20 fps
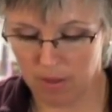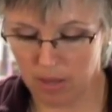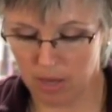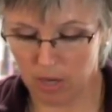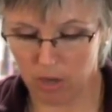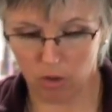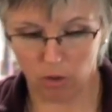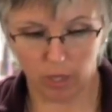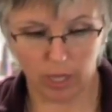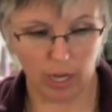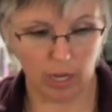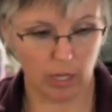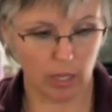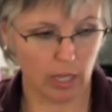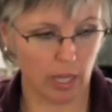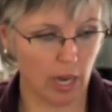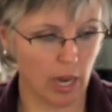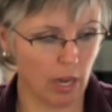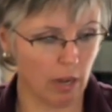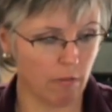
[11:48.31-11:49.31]
and you'll get a
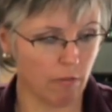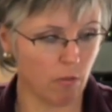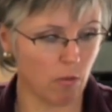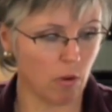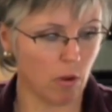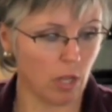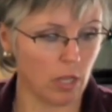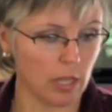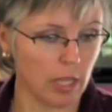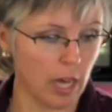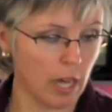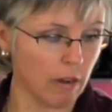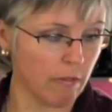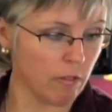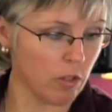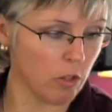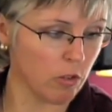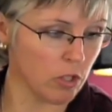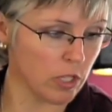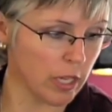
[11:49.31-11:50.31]
lot of a lot of
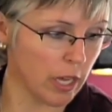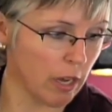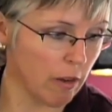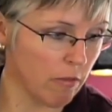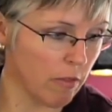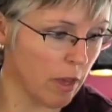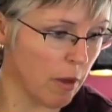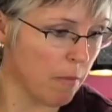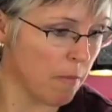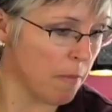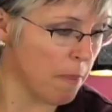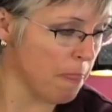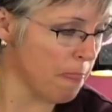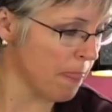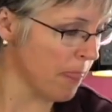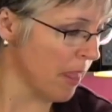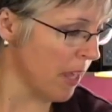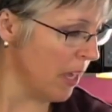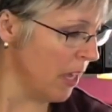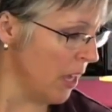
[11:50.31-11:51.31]
use out of them.
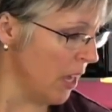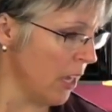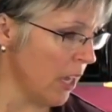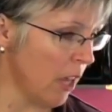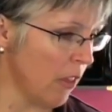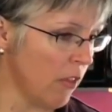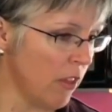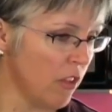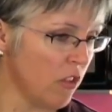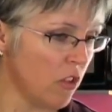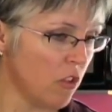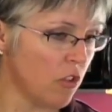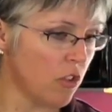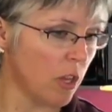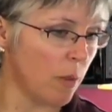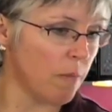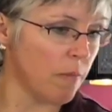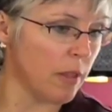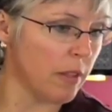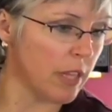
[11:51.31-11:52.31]
Now this is
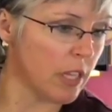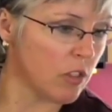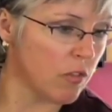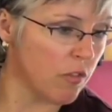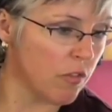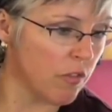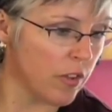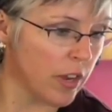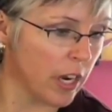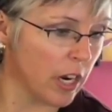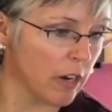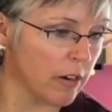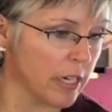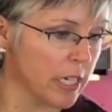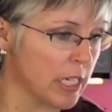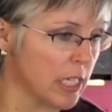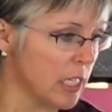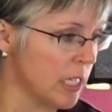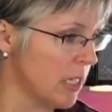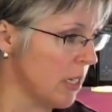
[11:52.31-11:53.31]
something that's
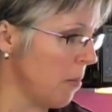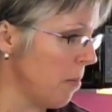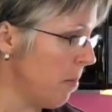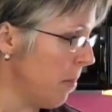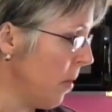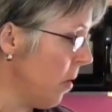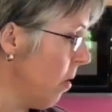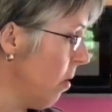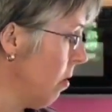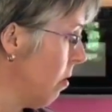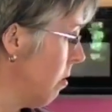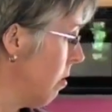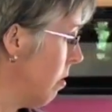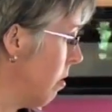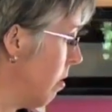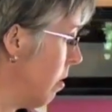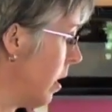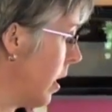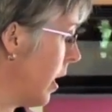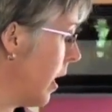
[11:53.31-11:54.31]
very simple,
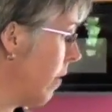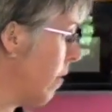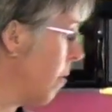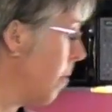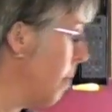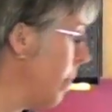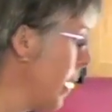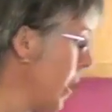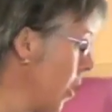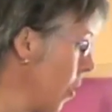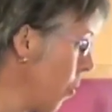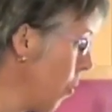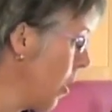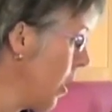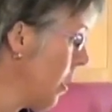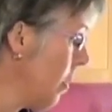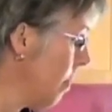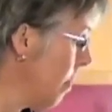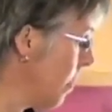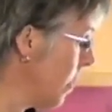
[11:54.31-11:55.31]
and I have a bigger
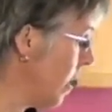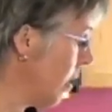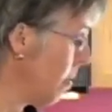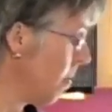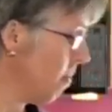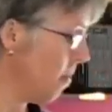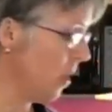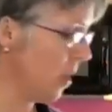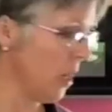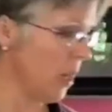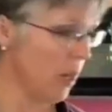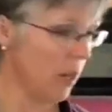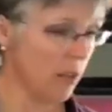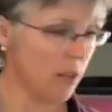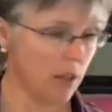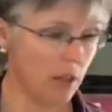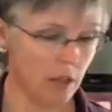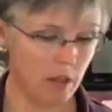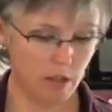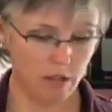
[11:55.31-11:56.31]
one, but.
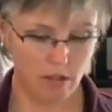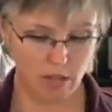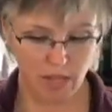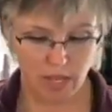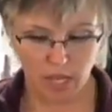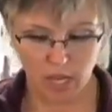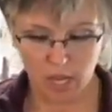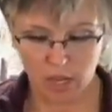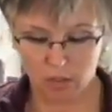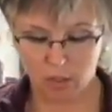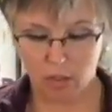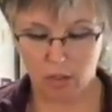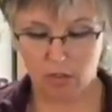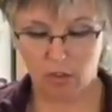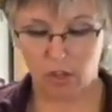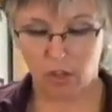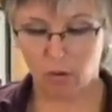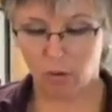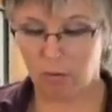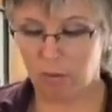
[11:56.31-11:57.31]
The other
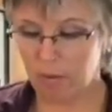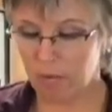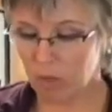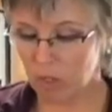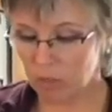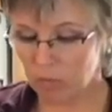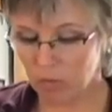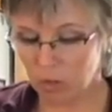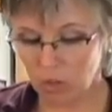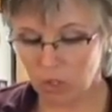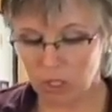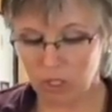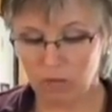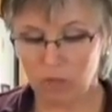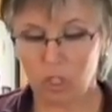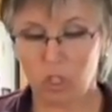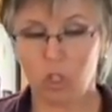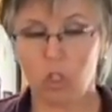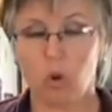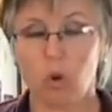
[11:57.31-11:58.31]
thing to remember is most of
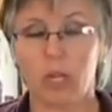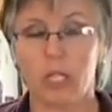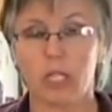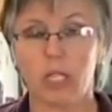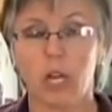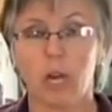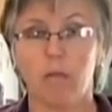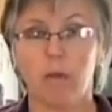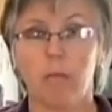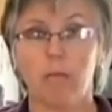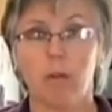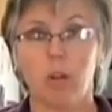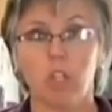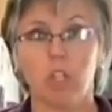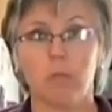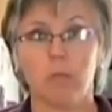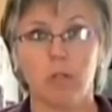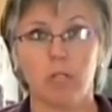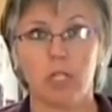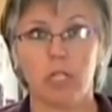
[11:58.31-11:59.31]
these toys come in
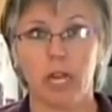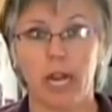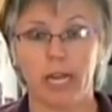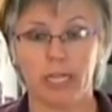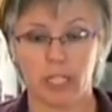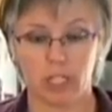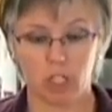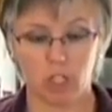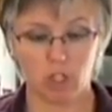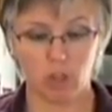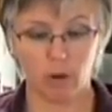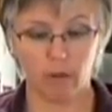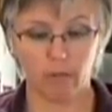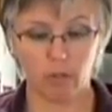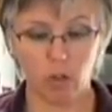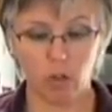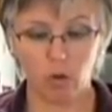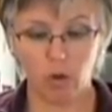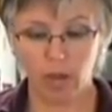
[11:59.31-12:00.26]
multiple sizes. So if you